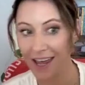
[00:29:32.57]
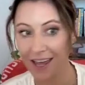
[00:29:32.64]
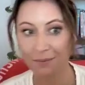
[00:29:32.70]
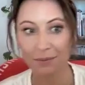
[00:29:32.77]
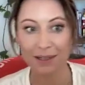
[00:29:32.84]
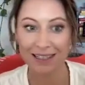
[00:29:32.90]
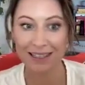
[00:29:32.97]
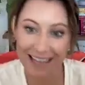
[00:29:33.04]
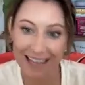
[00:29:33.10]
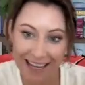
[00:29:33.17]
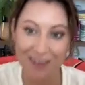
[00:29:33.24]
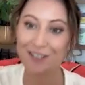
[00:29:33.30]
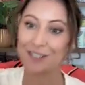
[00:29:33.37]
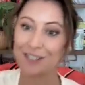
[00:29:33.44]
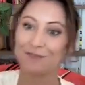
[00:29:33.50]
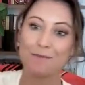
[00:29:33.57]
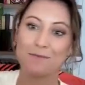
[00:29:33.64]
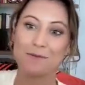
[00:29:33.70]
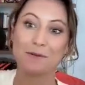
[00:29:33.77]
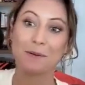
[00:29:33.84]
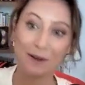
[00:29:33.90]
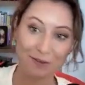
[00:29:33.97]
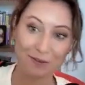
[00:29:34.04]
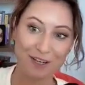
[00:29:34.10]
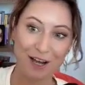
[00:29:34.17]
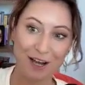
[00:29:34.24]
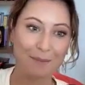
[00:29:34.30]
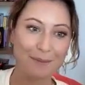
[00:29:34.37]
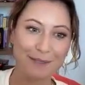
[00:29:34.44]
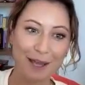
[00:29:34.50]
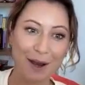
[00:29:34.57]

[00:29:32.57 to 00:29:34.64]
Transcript: and play this from the rooftops,